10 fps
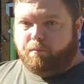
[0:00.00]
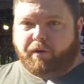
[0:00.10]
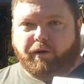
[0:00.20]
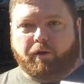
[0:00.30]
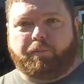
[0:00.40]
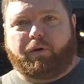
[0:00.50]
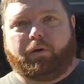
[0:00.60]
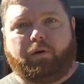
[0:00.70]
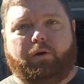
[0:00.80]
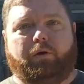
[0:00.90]
Picked up a
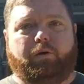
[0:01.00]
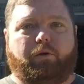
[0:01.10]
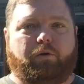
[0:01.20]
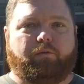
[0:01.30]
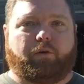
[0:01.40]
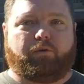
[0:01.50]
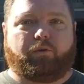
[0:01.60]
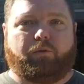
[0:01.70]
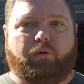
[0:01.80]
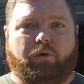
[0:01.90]

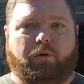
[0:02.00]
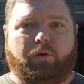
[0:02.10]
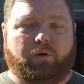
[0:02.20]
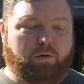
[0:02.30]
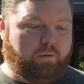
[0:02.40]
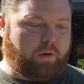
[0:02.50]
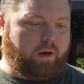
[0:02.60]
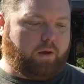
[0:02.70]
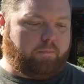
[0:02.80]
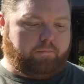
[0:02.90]
universal
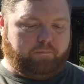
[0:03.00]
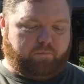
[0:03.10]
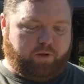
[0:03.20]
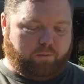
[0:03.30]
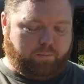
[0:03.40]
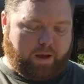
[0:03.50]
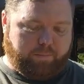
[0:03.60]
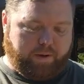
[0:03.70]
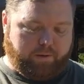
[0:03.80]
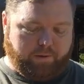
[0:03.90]
tailpipe
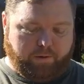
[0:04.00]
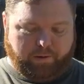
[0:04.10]
hanger.